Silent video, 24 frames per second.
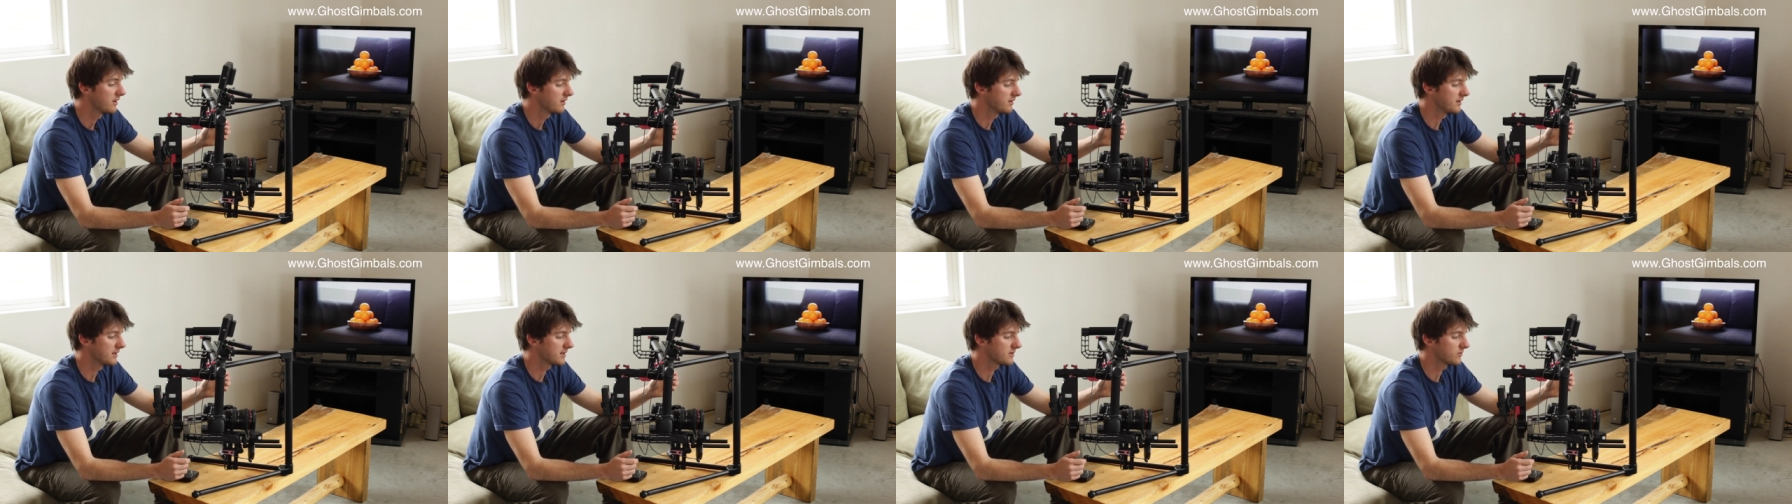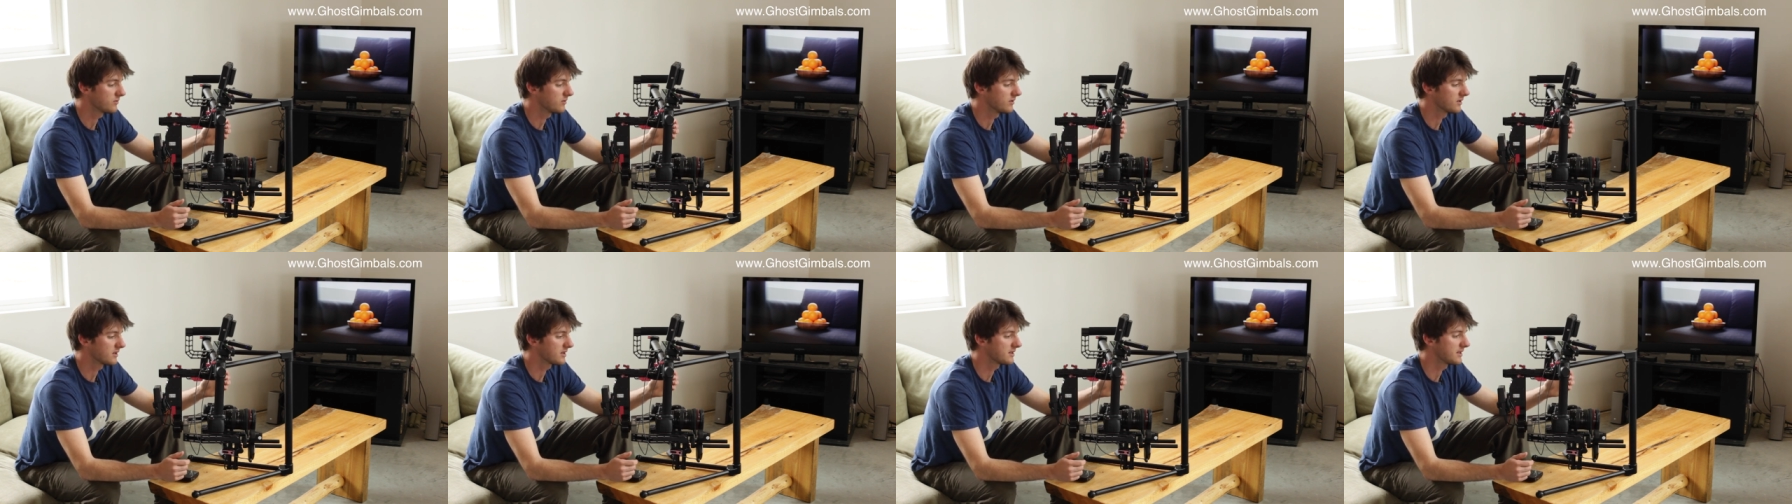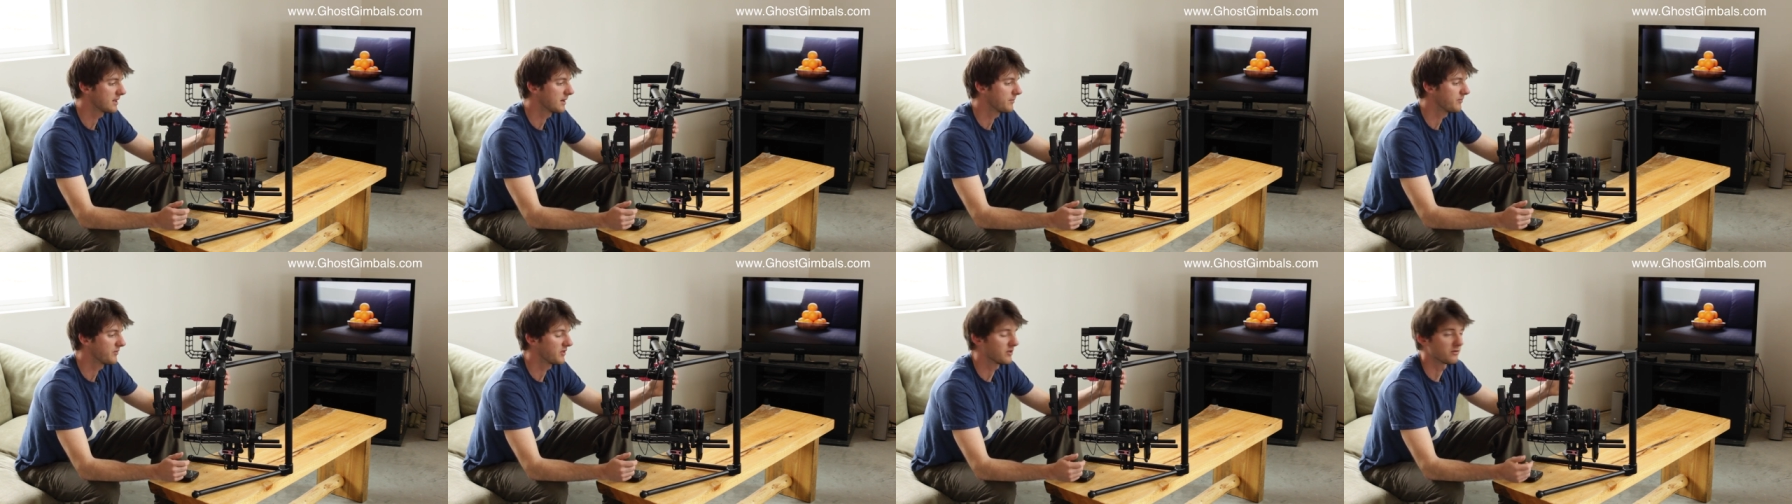this will
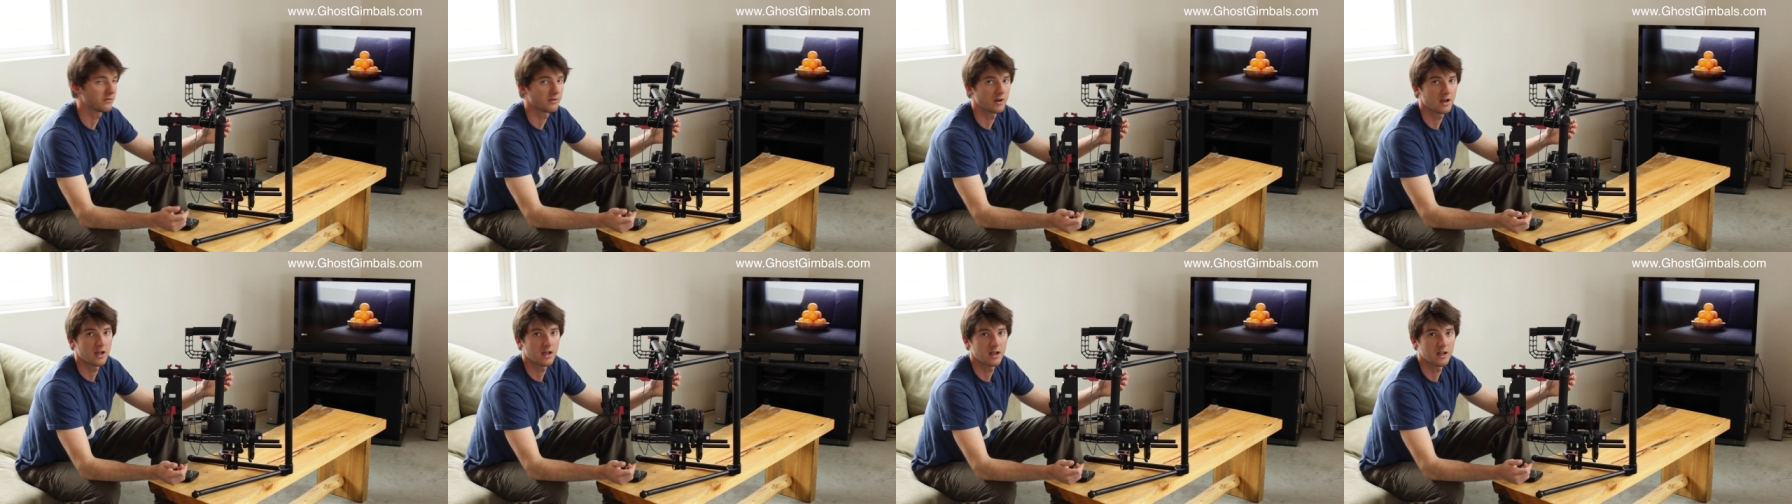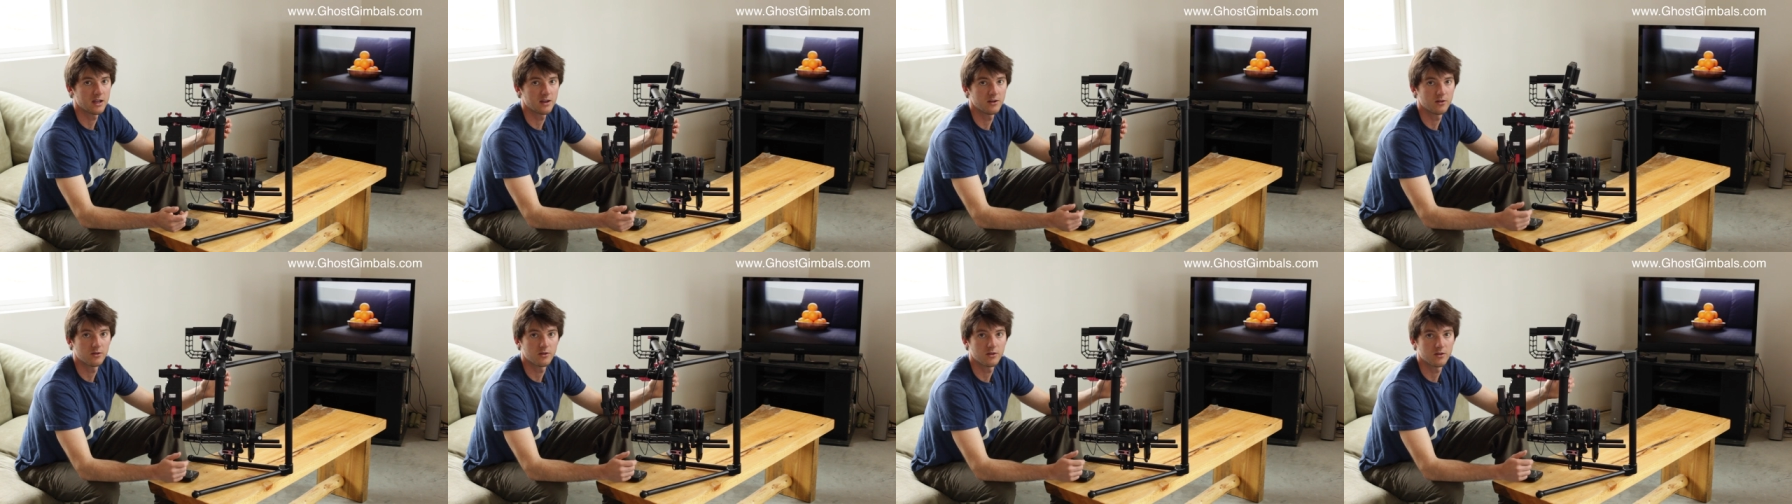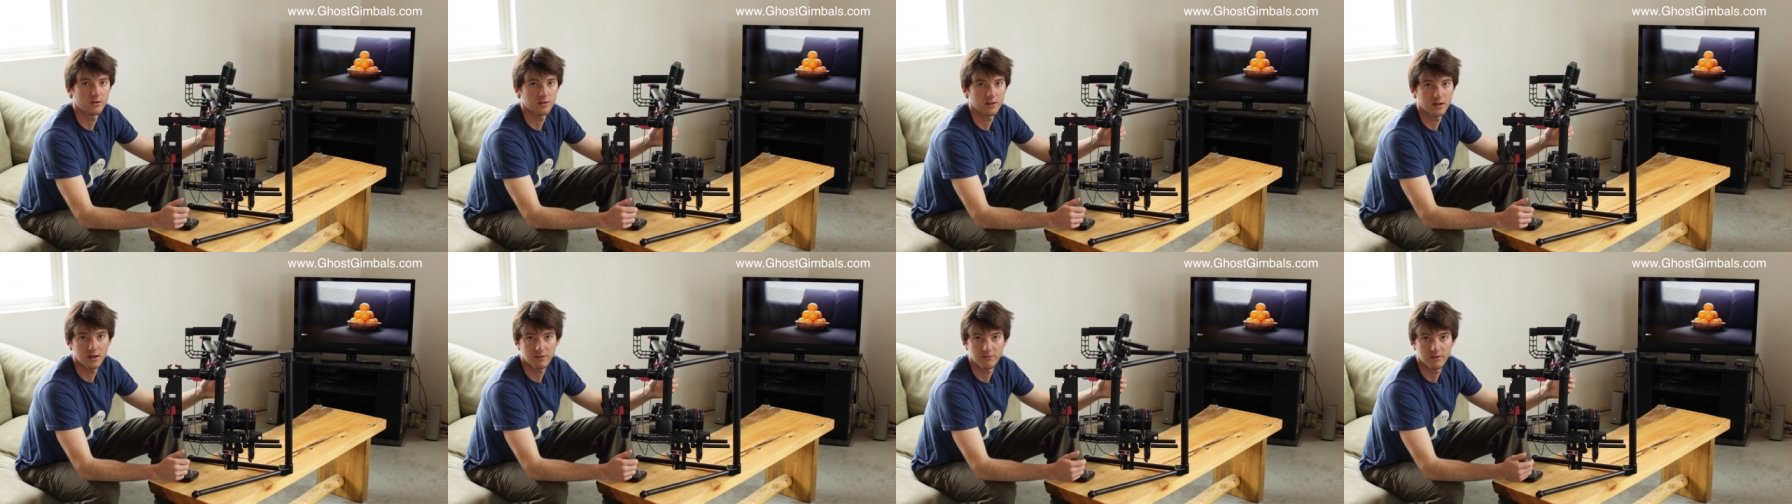accept the RED
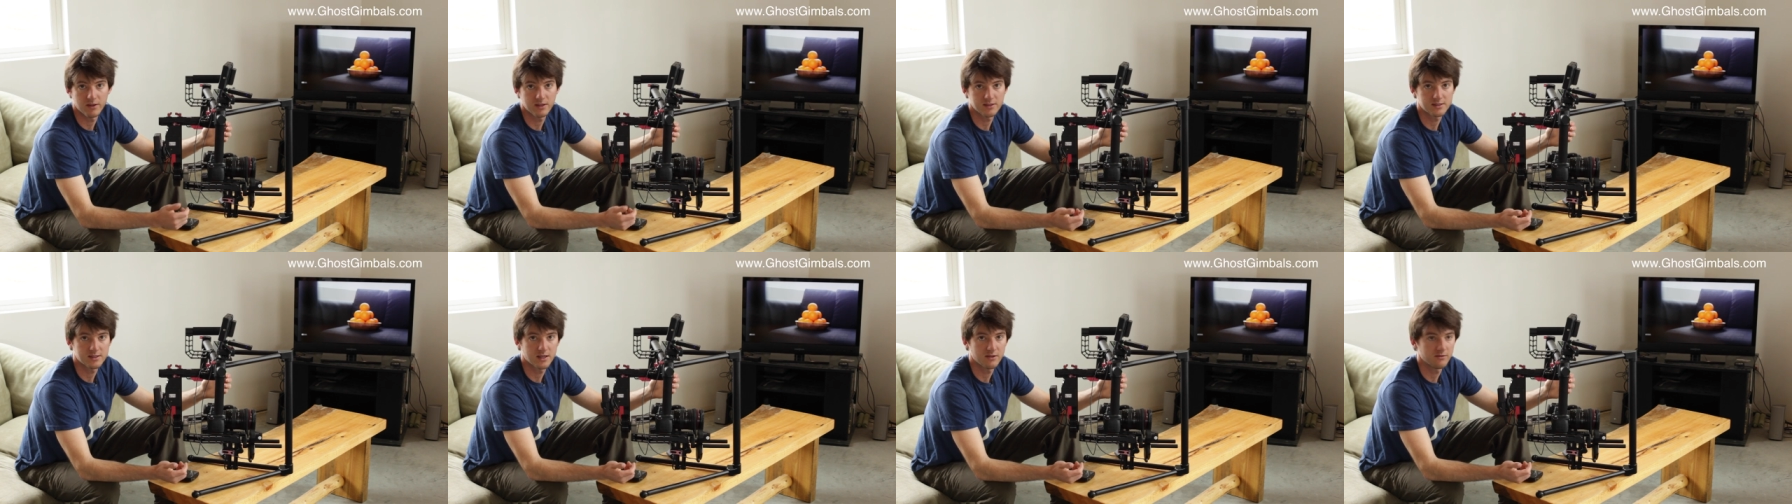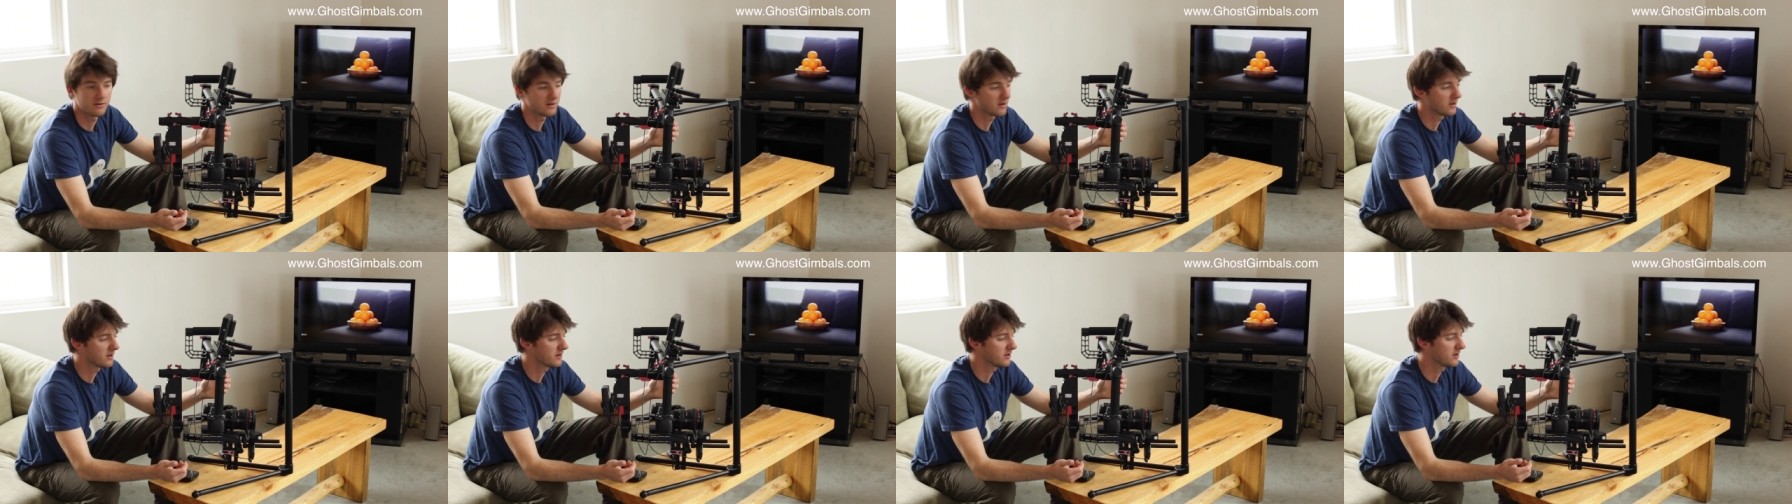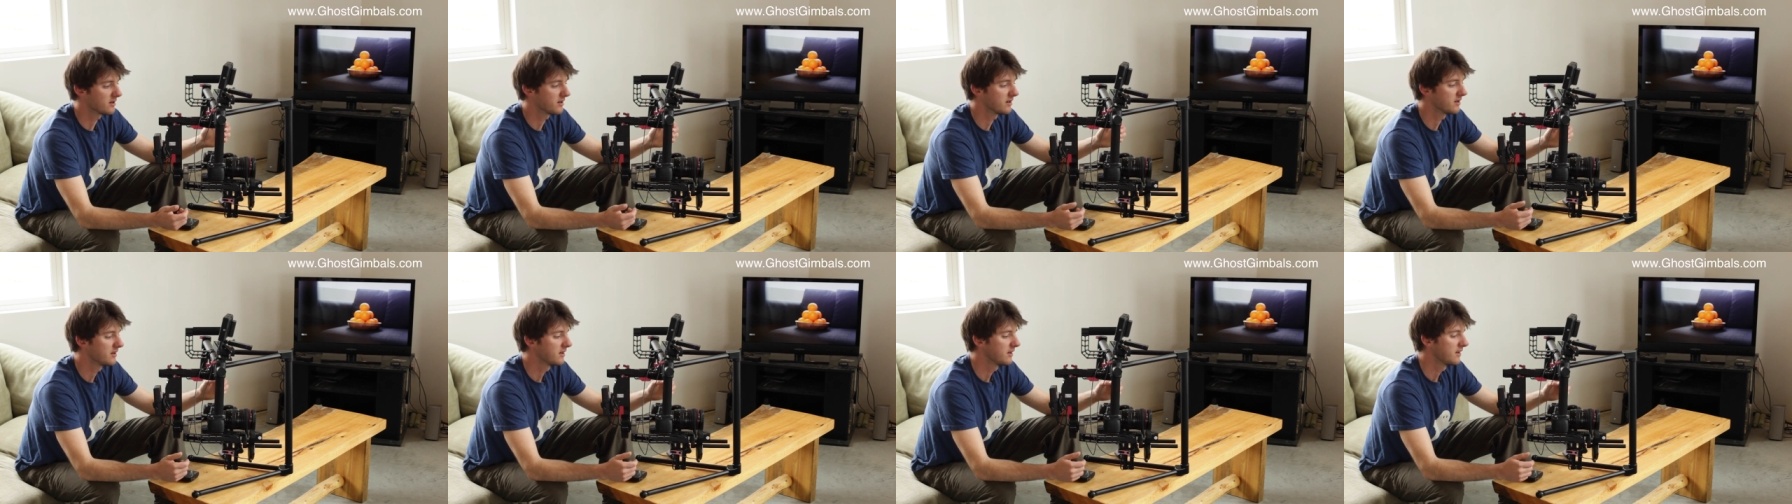or the F S seven
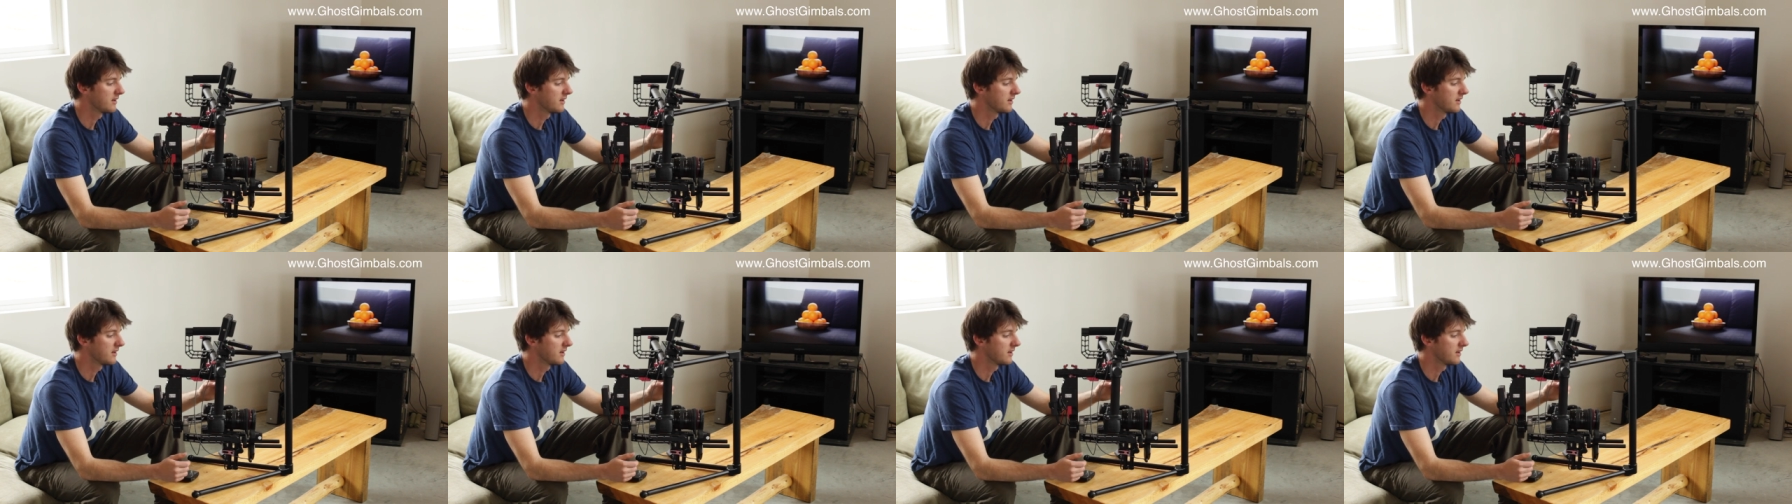hundred,